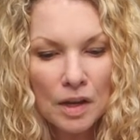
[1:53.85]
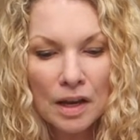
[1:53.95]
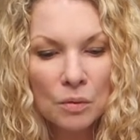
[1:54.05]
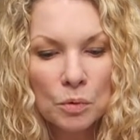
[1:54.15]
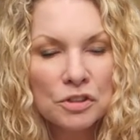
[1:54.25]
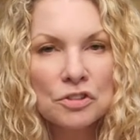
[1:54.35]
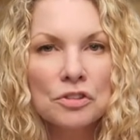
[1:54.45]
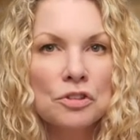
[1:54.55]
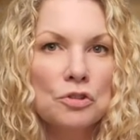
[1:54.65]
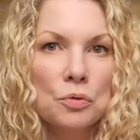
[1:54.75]
And we just
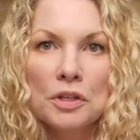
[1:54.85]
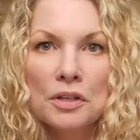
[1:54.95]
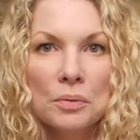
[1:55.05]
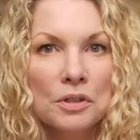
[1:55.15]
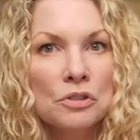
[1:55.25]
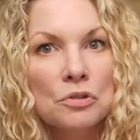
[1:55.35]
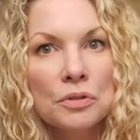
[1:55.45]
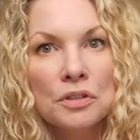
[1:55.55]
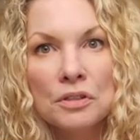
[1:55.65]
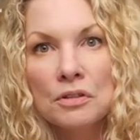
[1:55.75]
enjoy it. We
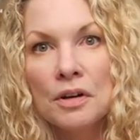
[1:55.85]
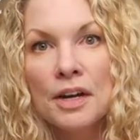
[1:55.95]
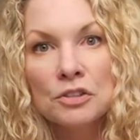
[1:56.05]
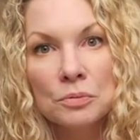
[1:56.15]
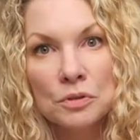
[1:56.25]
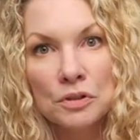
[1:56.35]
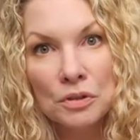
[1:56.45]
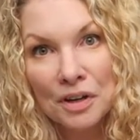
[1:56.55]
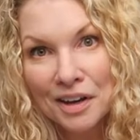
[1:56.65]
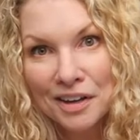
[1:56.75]
enjoy the interaction with
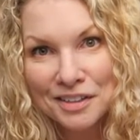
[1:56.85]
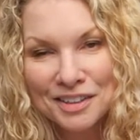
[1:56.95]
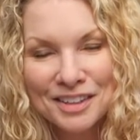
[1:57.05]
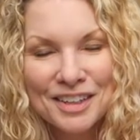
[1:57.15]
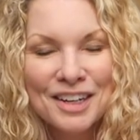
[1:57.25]
you guys